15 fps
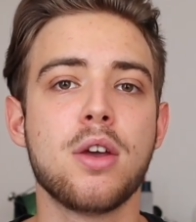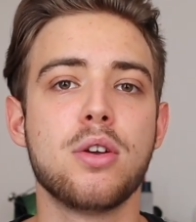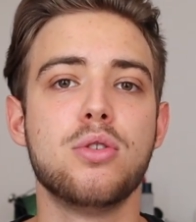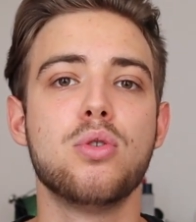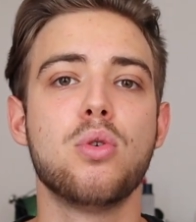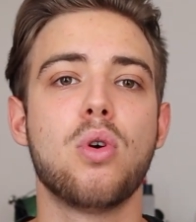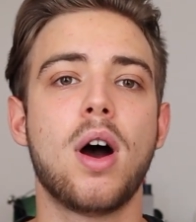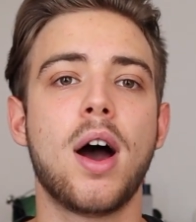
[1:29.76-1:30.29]

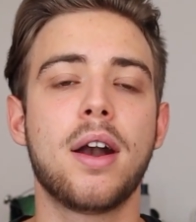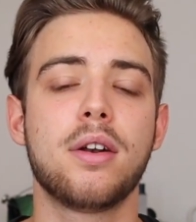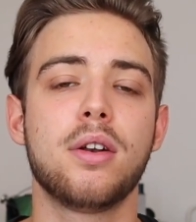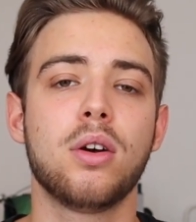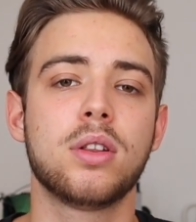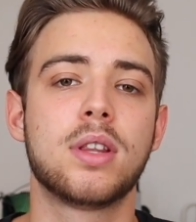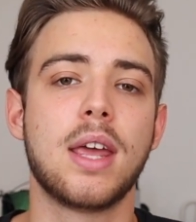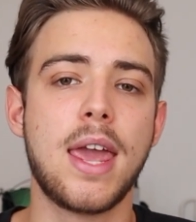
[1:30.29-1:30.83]
you are
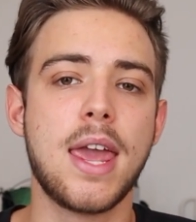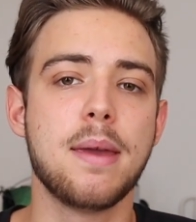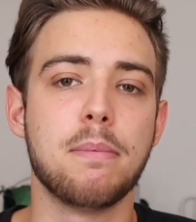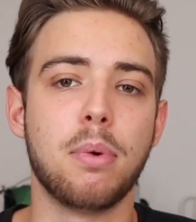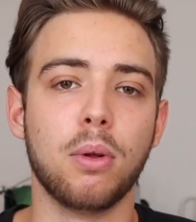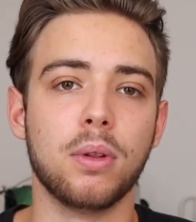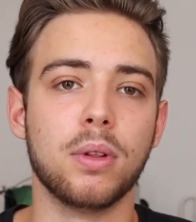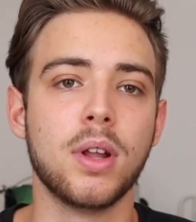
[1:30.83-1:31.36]
not
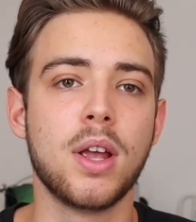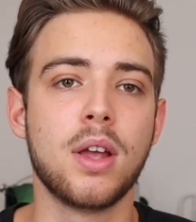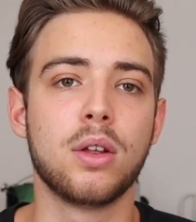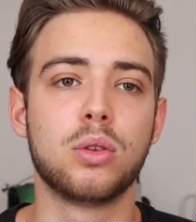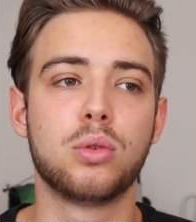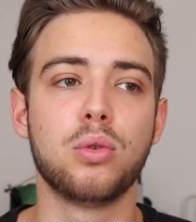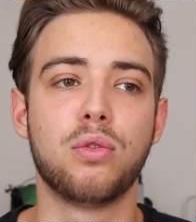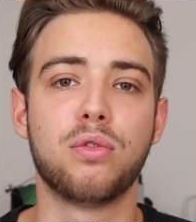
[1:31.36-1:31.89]
able
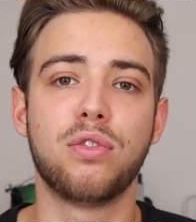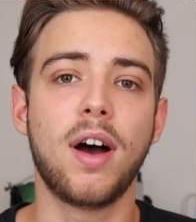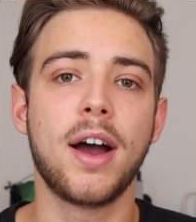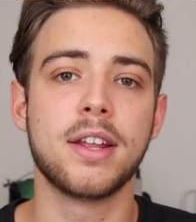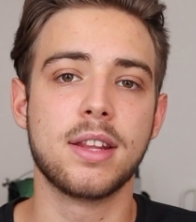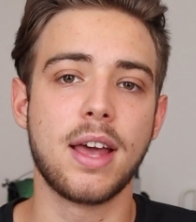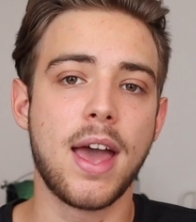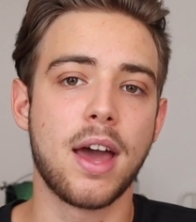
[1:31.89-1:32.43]
to
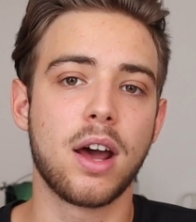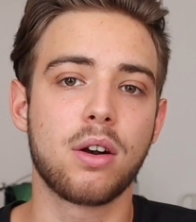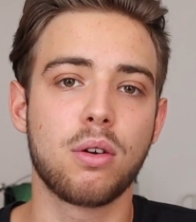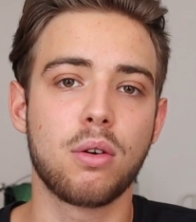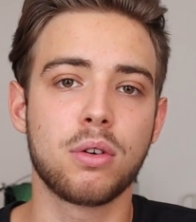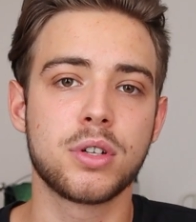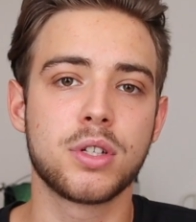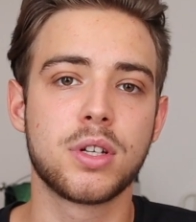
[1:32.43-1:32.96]
find
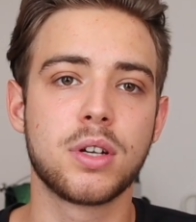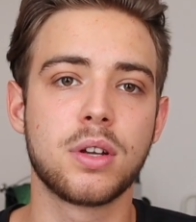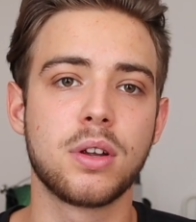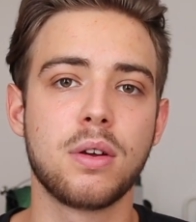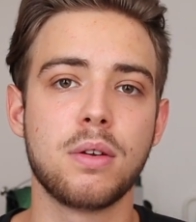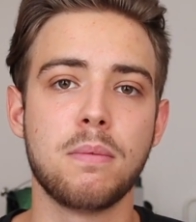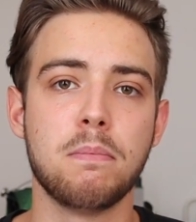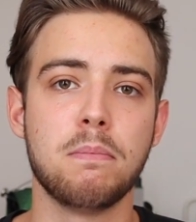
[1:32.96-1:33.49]
errors
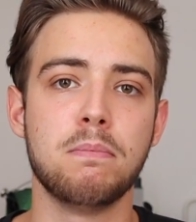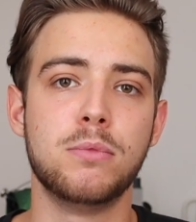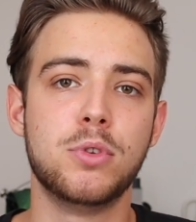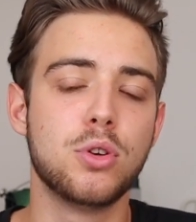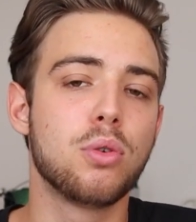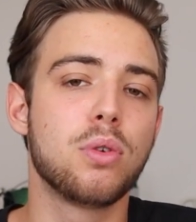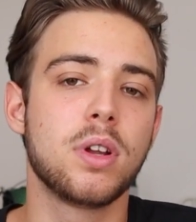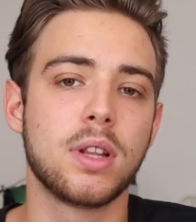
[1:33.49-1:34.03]

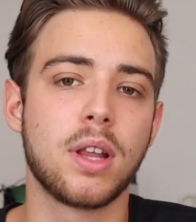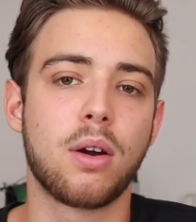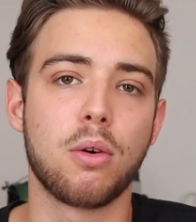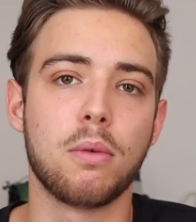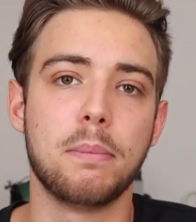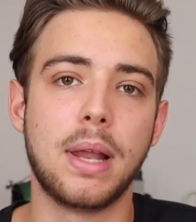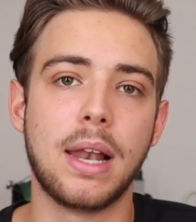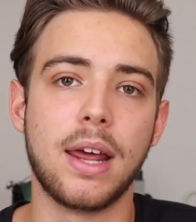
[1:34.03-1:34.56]
during the
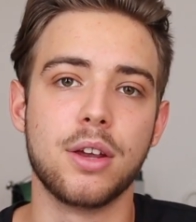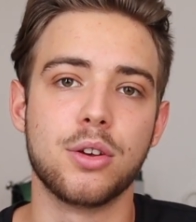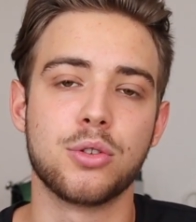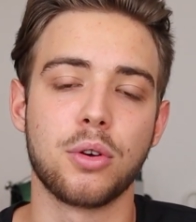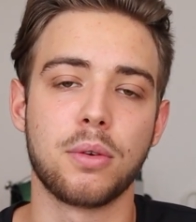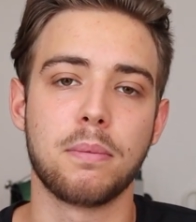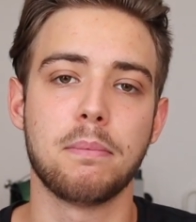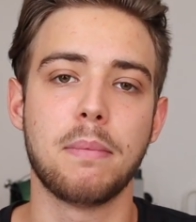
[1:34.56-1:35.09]

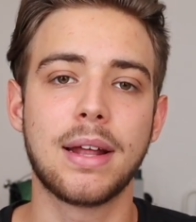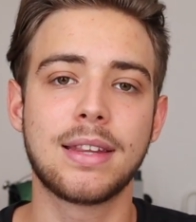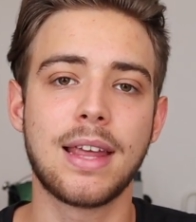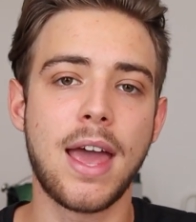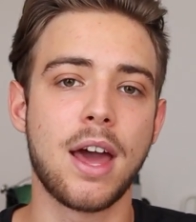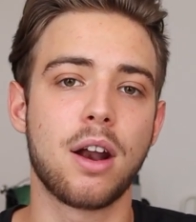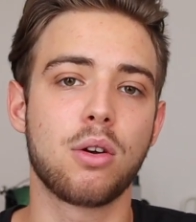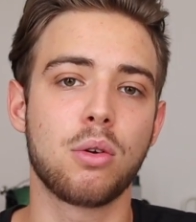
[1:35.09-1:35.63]
compilation, but
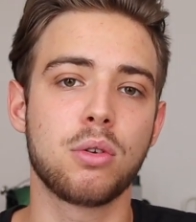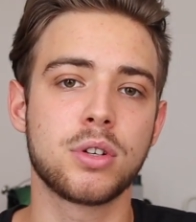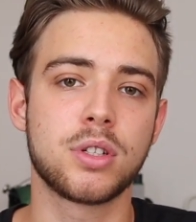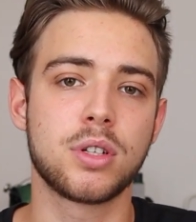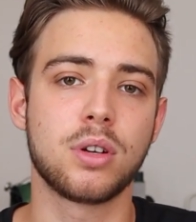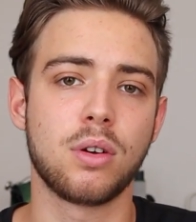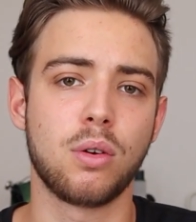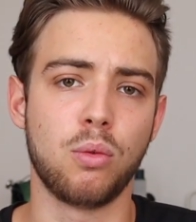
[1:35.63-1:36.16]

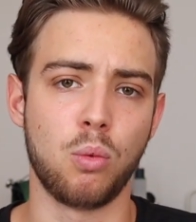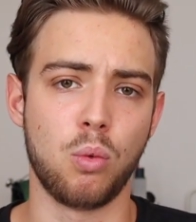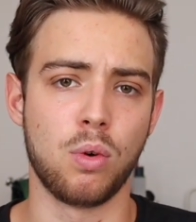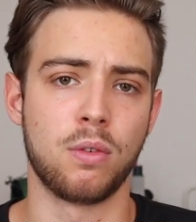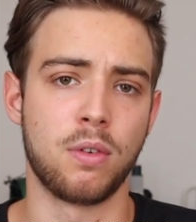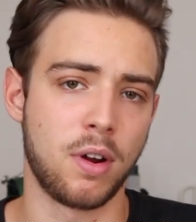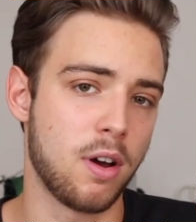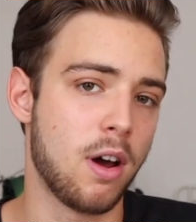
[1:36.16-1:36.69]
errors
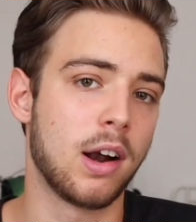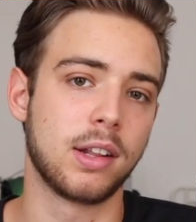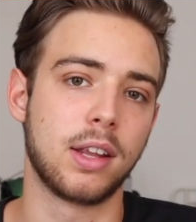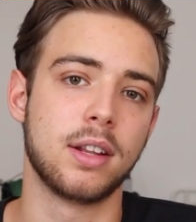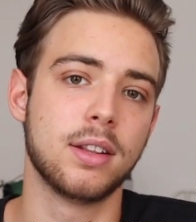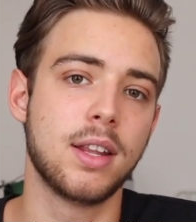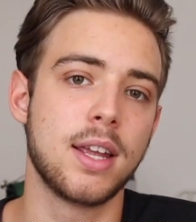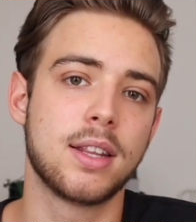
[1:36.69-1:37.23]

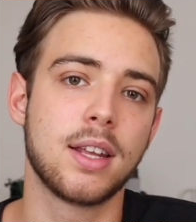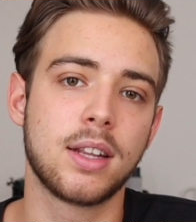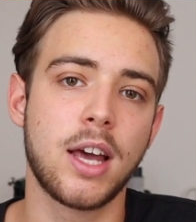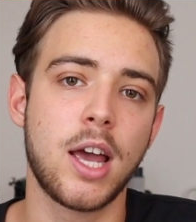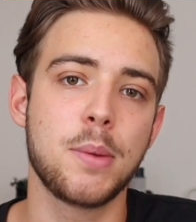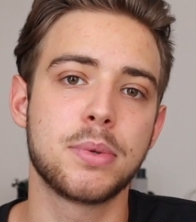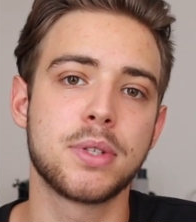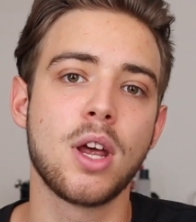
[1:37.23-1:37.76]
regarding data
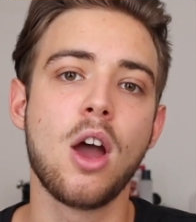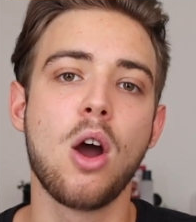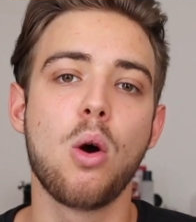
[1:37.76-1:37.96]
types